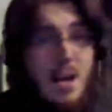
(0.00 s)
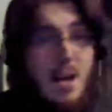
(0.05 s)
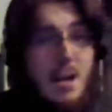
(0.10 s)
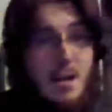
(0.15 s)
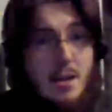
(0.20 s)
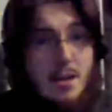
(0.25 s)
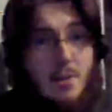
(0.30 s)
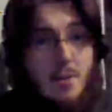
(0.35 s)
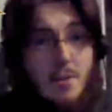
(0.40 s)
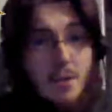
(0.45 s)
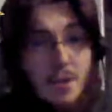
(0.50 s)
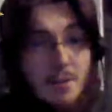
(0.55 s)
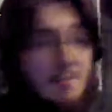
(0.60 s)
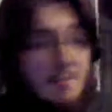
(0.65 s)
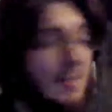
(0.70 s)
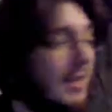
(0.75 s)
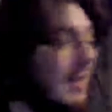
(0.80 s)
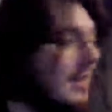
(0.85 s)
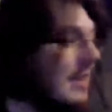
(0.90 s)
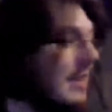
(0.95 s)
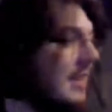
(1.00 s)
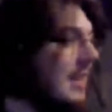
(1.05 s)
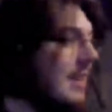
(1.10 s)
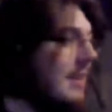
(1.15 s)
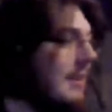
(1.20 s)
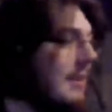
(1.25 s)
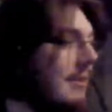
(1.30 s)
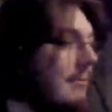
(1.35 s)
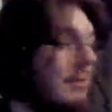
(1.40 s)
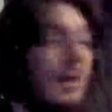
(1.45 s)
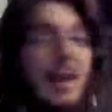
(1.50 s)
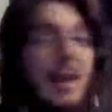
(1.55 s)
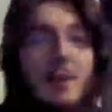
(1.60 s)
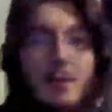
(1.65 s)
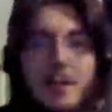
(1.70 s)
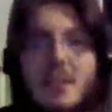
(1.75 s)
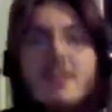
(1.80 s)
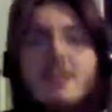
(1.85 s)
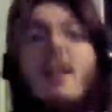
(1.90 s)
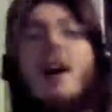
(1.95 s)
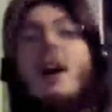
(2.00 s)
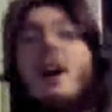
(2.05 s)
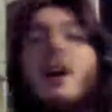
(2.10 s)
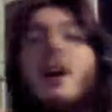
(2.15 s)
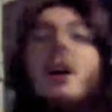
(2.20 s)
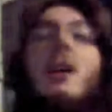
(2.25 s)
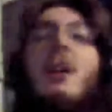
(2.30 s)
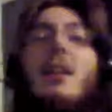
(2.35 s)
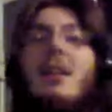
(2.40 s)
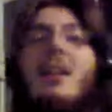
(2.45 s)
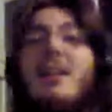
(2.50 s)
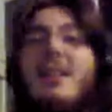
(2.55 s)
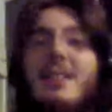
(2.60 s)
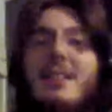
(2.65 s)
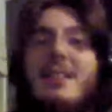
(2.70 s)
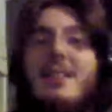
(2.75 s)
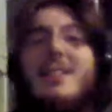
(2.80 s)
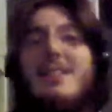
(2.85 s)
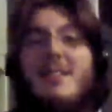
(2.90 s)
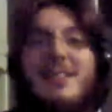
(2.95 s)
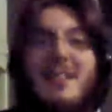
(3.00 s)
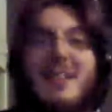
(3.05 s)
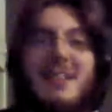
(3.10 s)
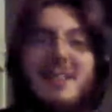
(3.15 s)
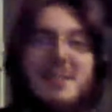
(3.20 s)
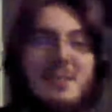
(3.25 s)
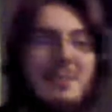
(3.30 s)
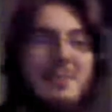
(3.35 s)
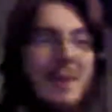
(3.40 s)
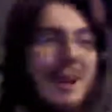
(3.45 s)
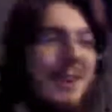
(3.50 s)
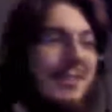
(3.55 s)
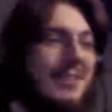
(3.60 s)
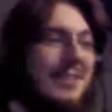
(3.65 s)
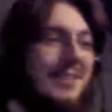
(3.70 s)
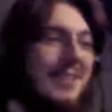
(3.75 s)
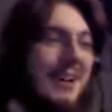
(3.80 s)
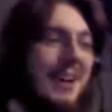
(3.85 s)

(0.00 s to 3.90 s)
I don't know. But anyway, they start hurling these things about,